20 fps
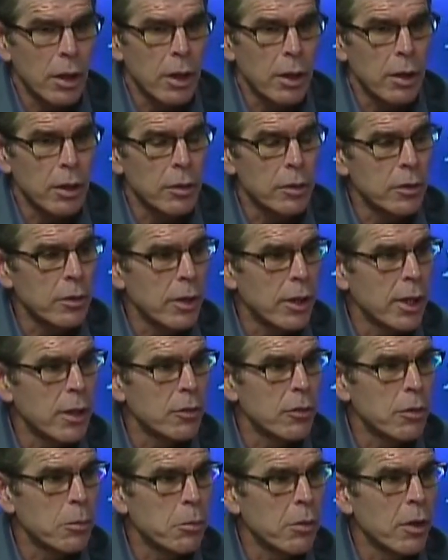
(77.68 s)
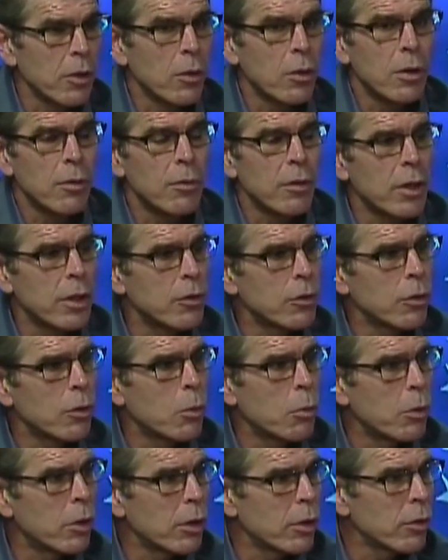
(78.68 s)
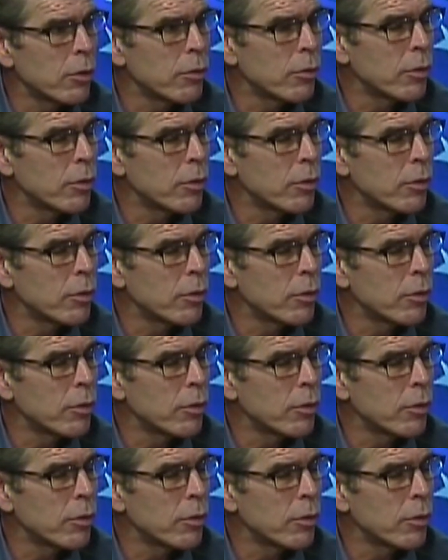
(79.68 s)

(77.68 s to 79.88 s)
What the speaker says: International Brotherhood of Electrical Workers.